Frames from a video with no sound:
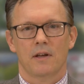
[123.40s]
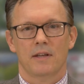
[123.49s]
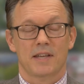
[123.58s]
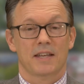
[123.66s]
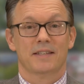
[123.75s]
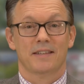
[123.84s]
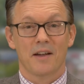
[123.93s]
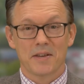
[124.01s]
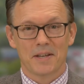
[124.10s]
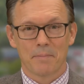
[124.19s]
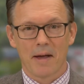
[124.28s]
is
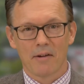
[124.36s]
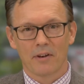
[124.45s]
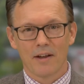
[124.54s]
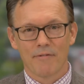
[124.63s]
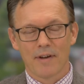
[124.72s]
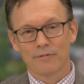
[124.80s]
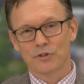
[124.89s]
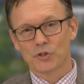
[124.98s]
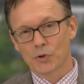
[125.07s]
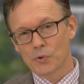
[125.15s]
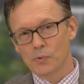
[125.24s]
excited about life after
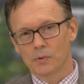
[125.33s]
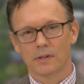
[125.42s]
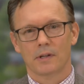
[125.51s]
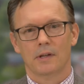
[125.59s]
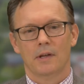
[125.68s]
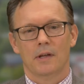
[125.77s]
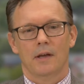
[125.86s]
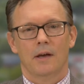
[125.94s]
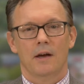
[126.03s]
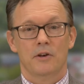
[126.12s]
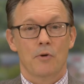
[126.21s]
school.
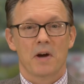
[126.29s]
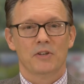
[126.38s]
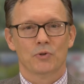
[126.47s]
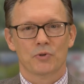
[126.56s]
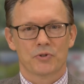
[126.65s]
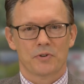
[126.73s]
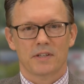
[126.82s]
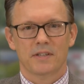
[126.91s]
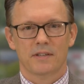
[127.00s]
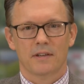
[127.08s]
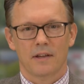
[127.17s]
I know my daughter
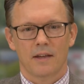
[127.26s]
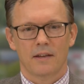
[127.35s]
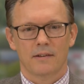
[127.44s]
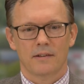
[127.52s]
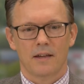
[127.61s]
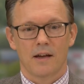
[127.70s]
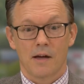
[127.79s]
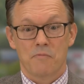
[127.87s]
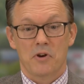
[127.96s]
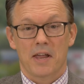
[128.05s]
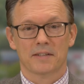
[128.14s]
is, and
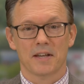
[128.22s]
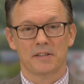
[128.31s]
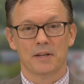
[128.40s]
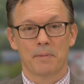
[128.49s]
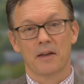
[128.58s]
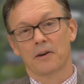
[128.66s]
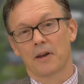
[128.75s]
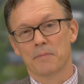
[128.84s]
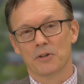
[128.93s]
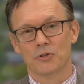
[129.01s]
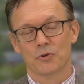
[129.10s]
I'm really excited about her
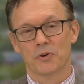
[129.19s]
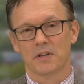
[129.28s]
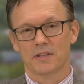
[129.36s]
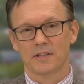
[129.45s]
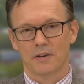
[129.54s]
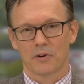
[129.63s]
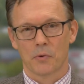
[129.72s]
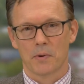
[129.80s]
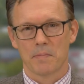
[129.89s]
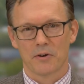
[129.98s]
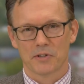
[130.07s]
coming to join us here at
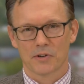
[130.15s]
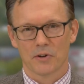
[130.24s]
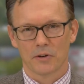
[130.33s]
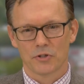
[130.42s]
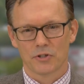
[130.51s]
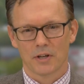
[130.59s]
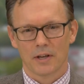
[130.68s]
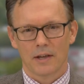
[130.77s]
Queen Mary's College.